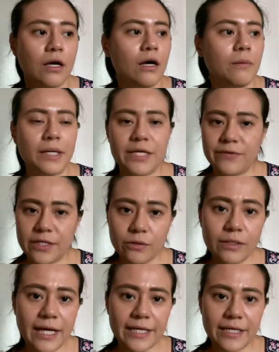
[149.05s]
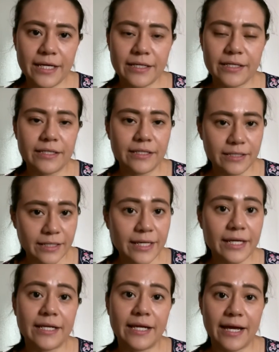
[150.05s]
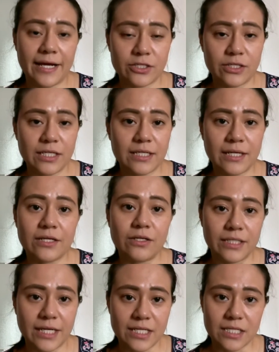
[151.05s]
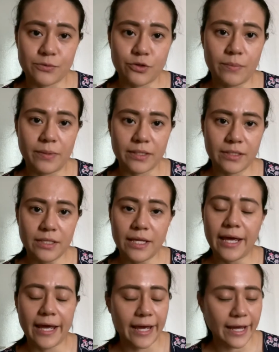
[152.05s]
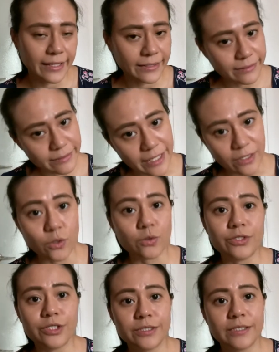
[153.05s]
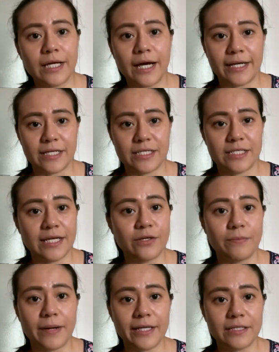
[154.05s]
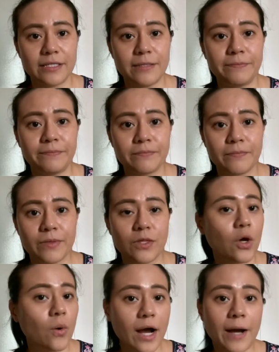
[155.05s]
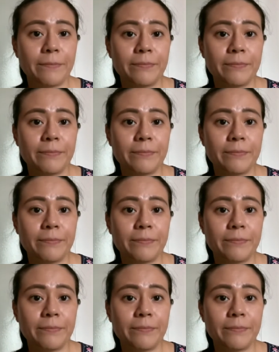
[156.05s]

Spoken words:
But if they don't like it, they can actually click on the unsubscribe button, and there goes. I can just say goodbye to them, no harm.